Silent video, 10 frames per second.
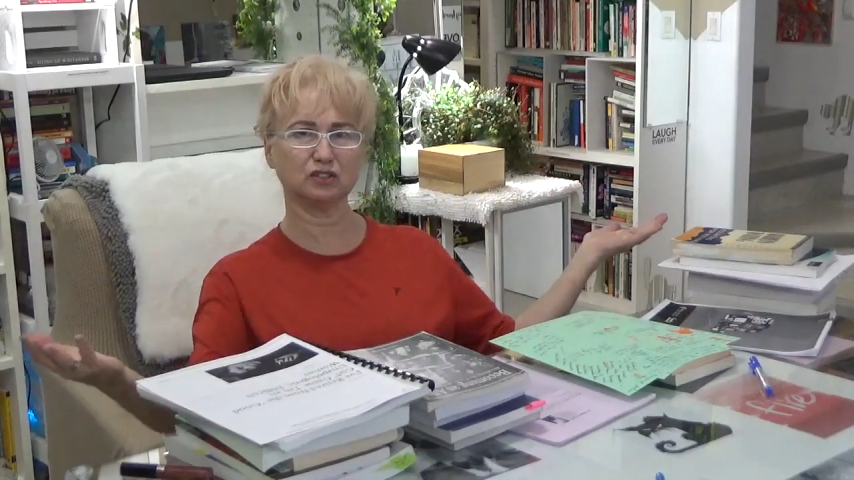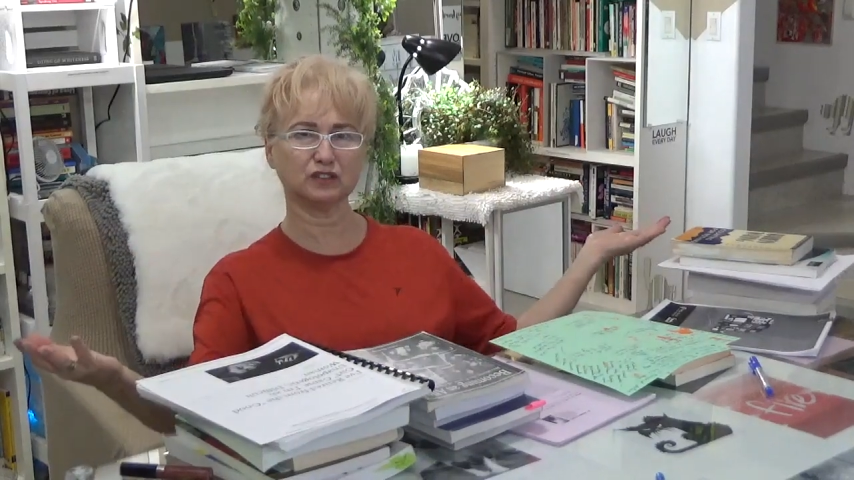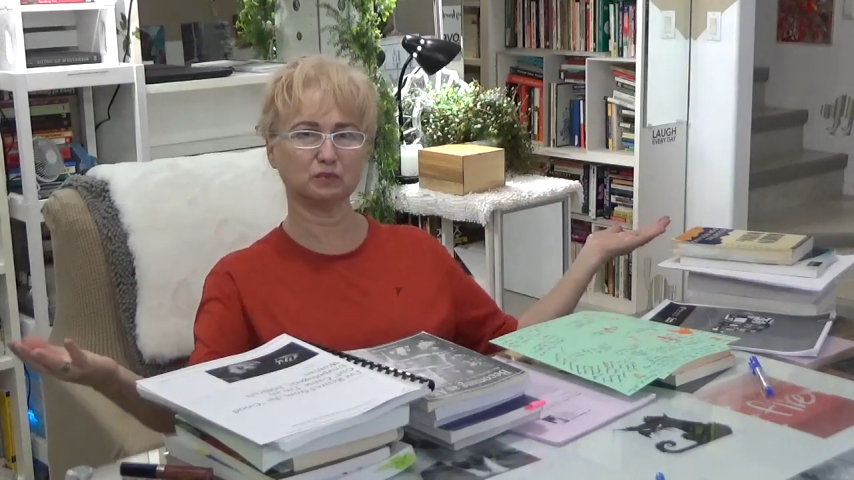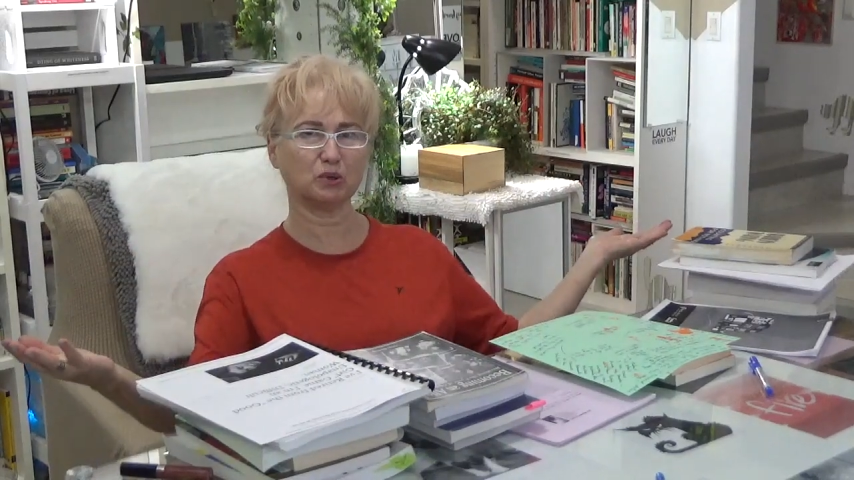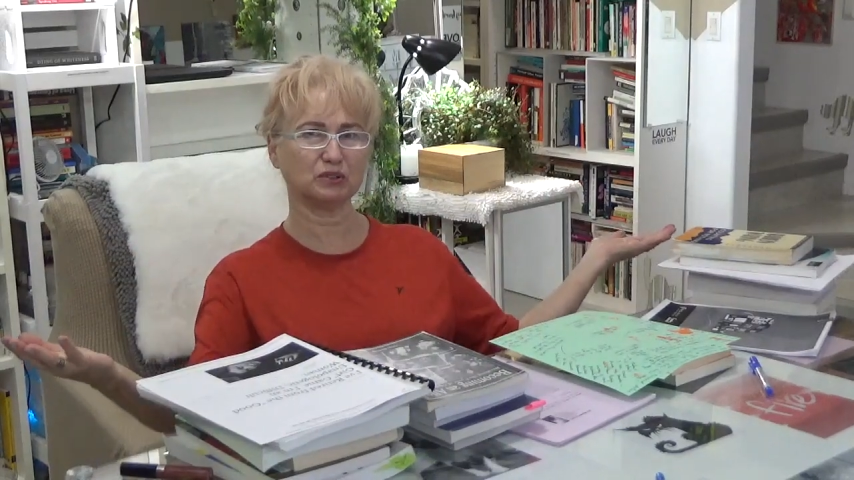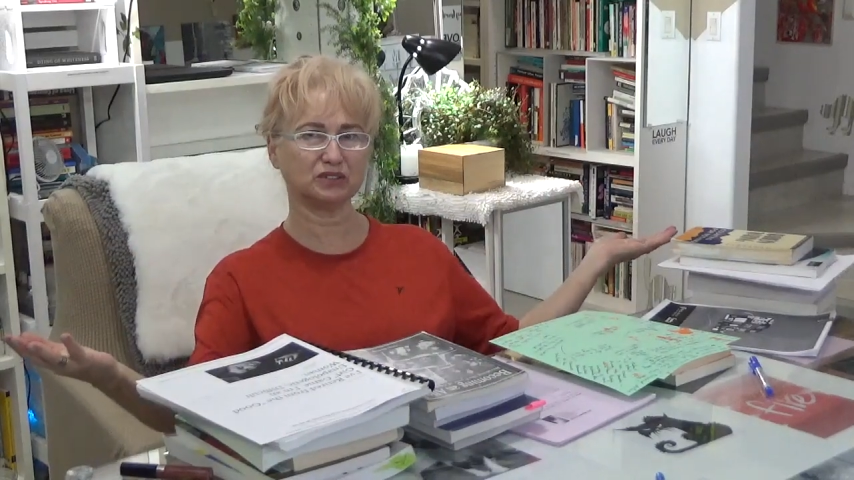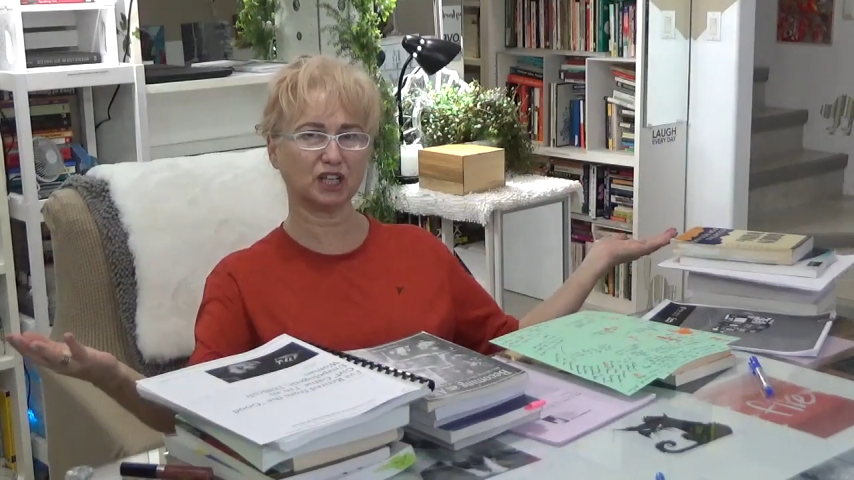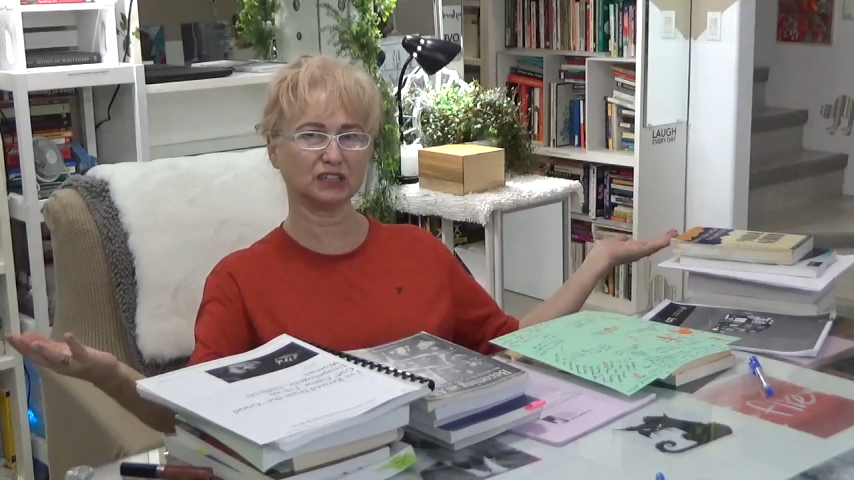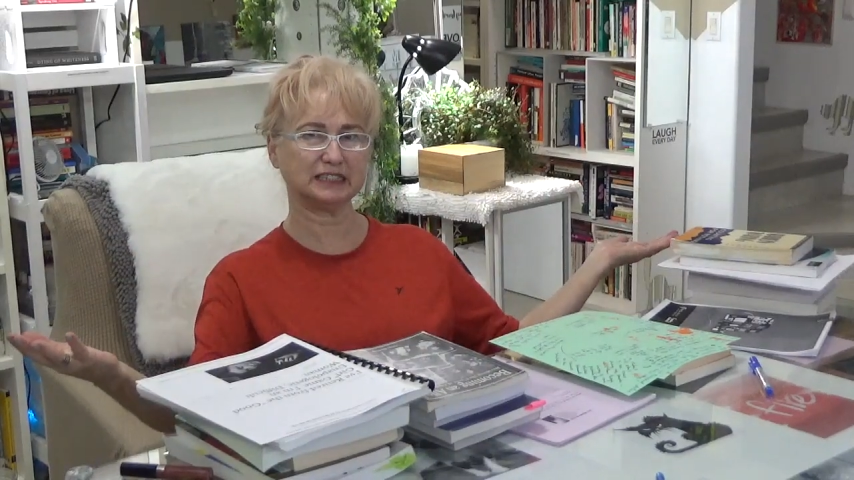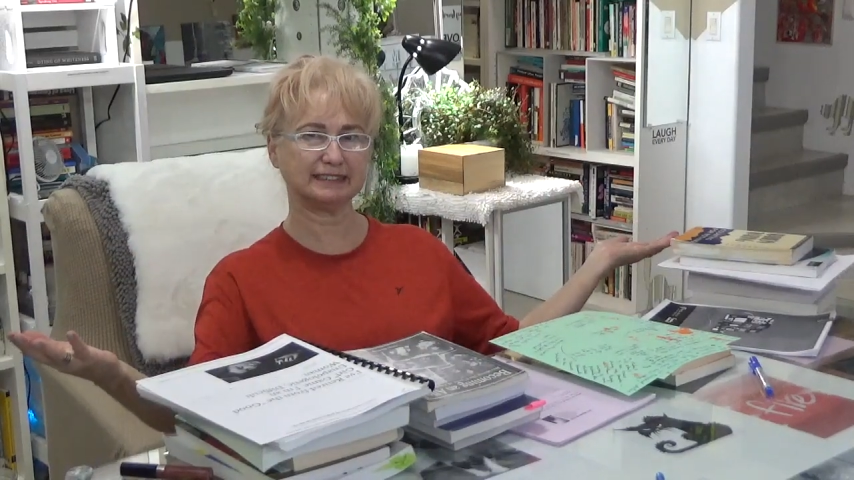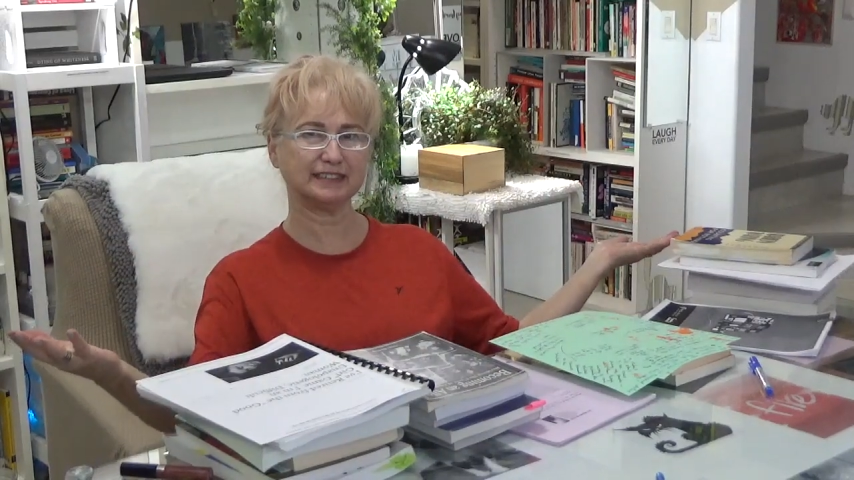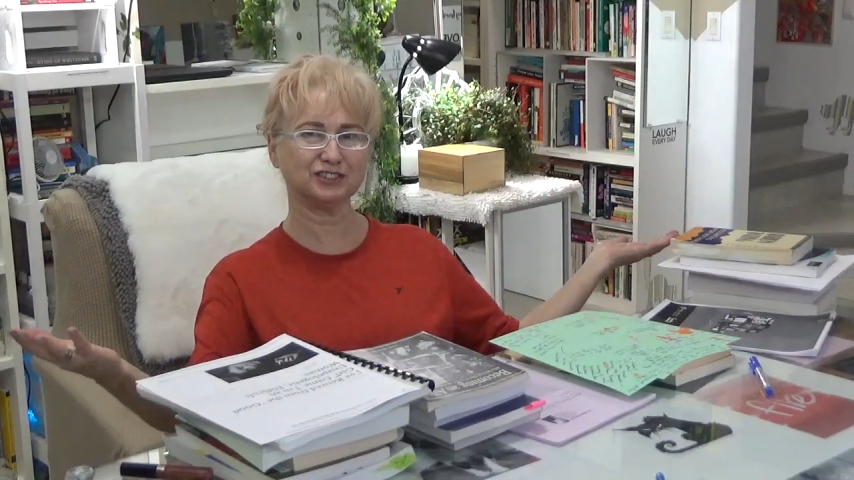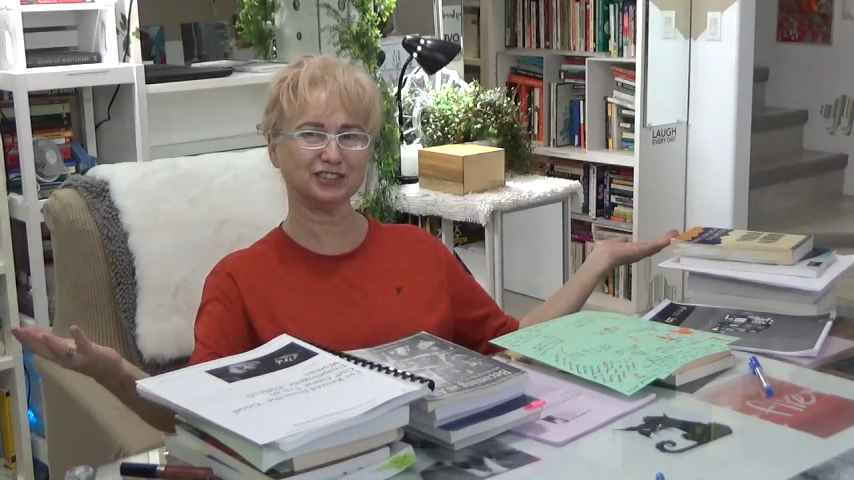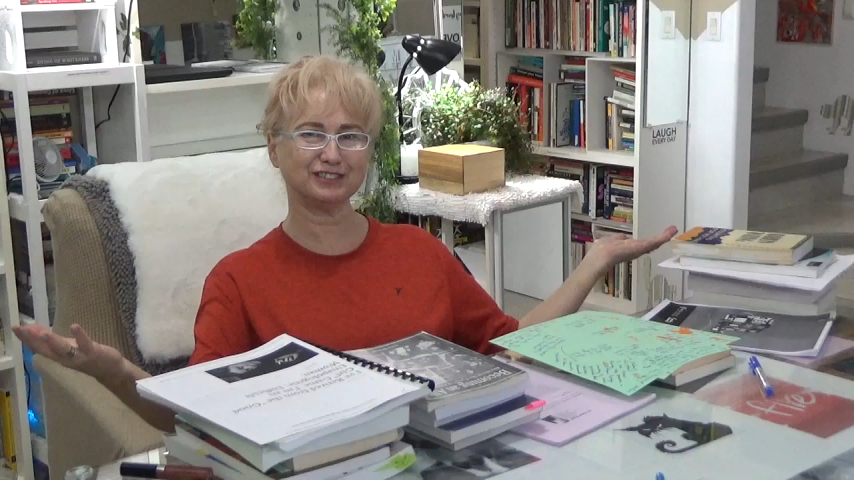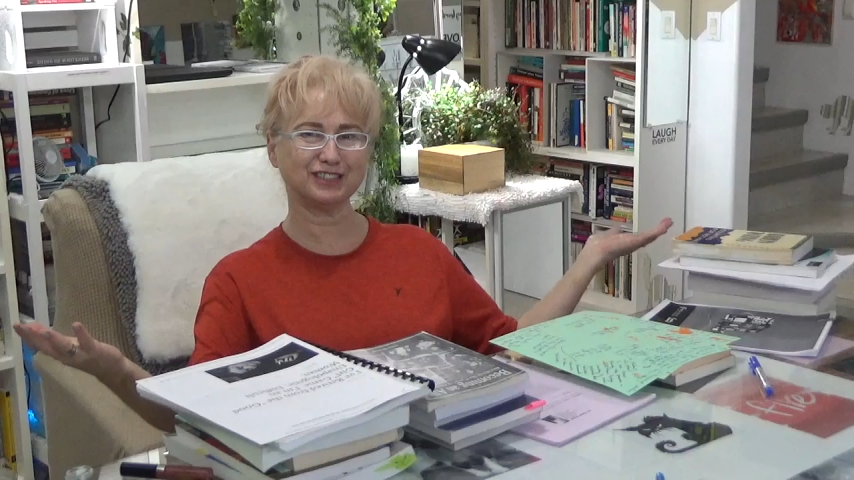you're exposed to all these
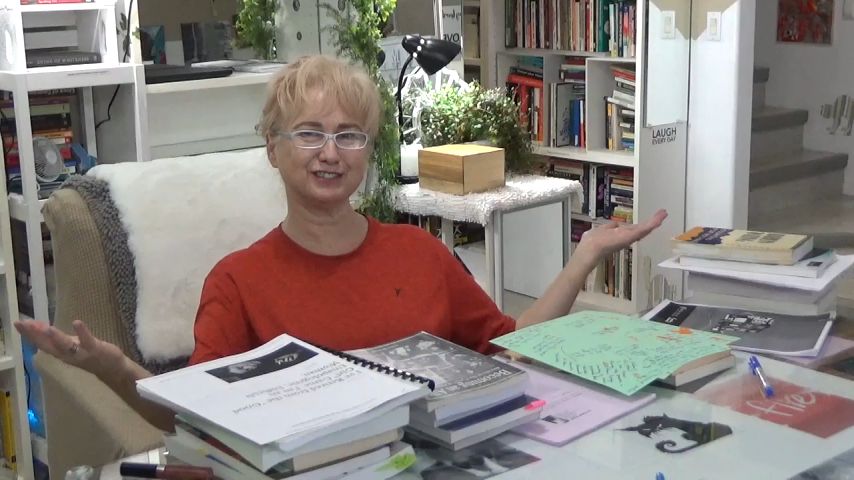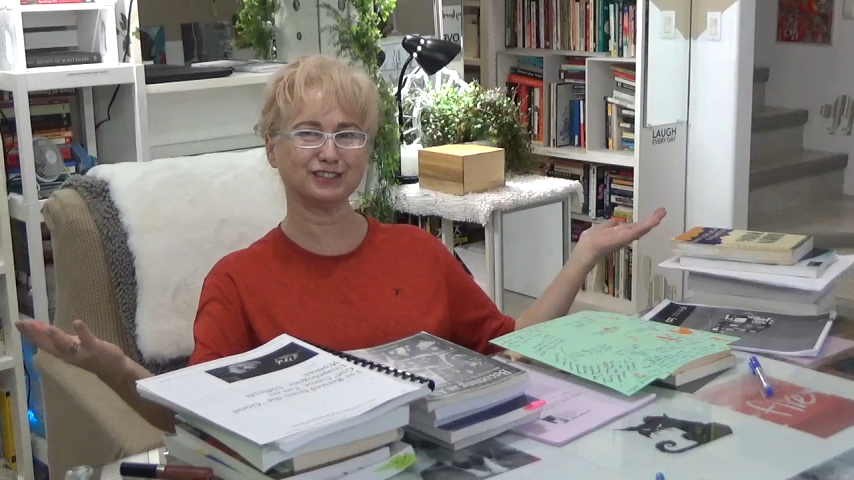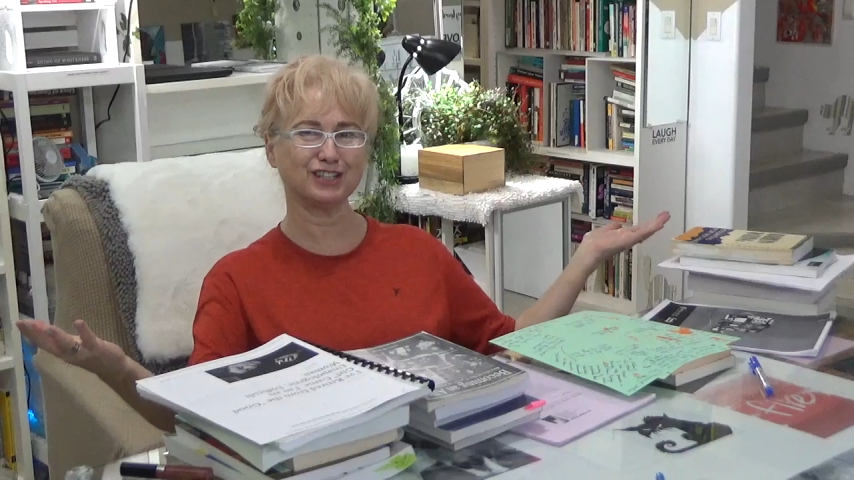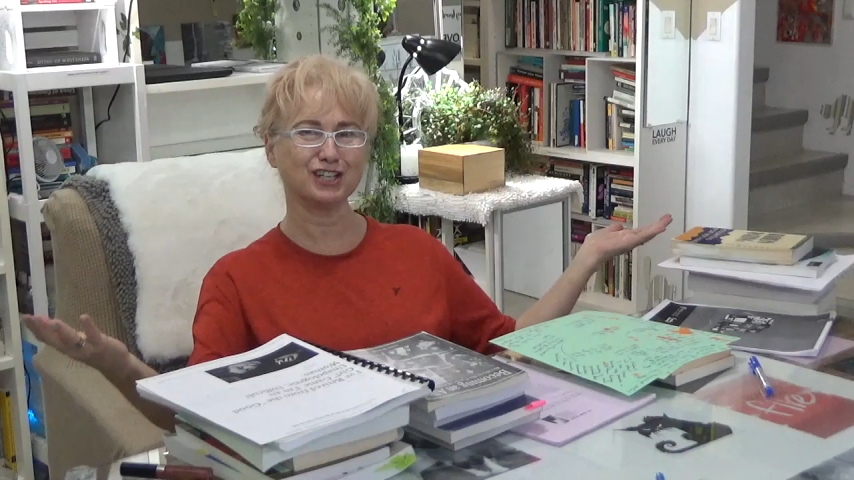illnesses.